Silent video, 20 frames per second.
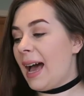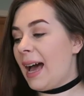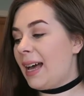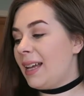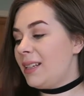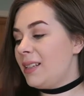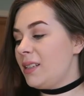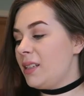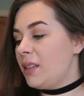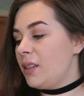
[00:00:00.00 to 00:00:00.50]

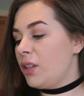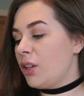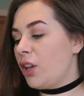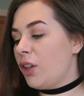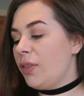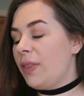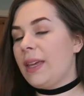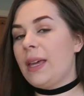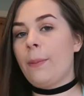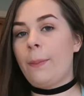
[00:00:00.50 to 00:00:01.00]
And the
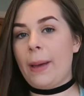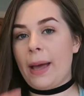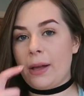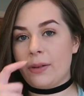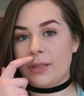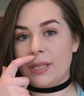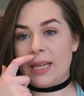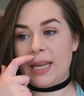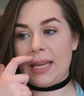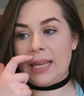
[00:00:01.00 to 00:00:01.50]
good thing
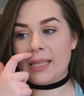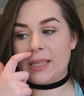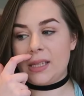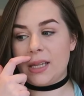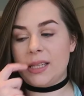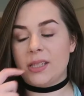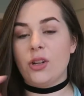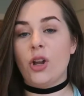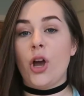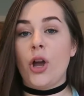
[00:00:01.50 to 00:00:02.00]
about it is
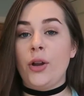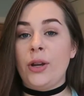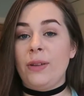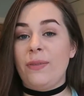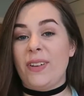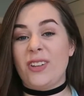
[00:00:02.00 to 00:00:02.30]
that it's not only